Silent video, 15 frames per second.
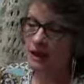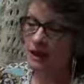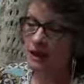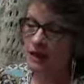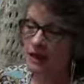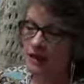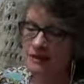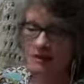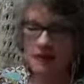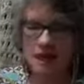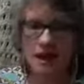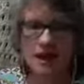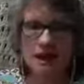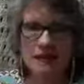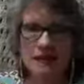it's
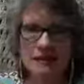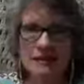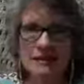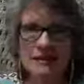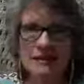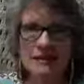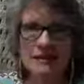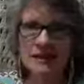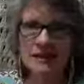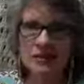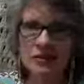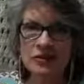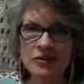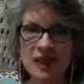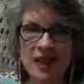like in your
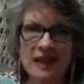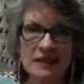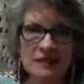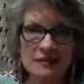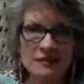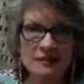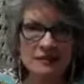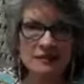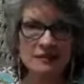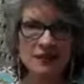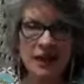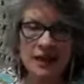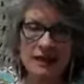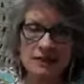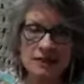face,
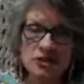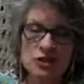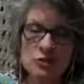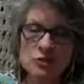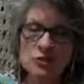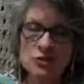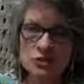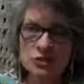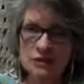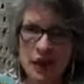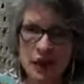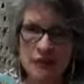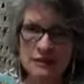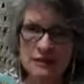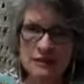right? It's super
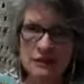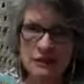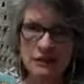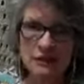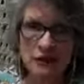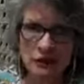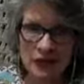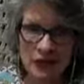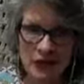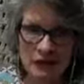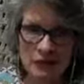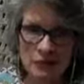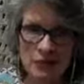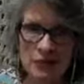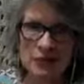direct and in your
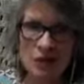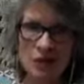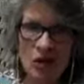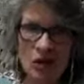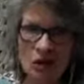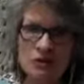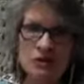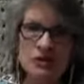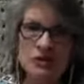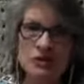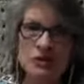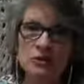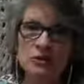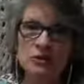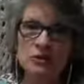face, but it's
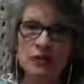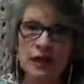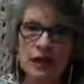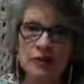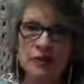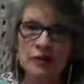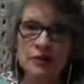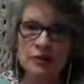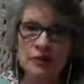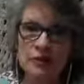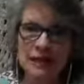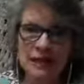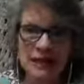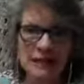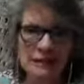also like from an
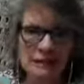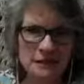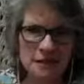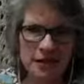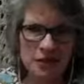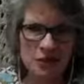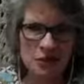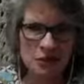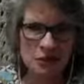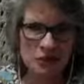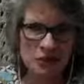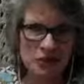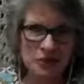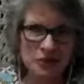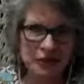intellectual
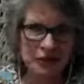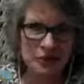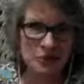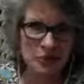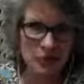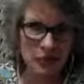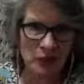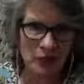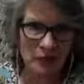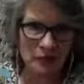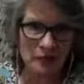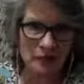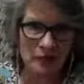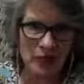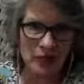standpoint,
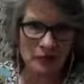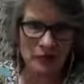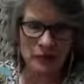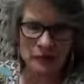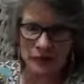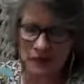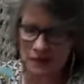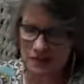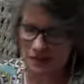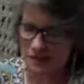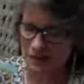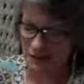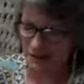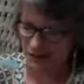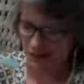right? But it's just, it's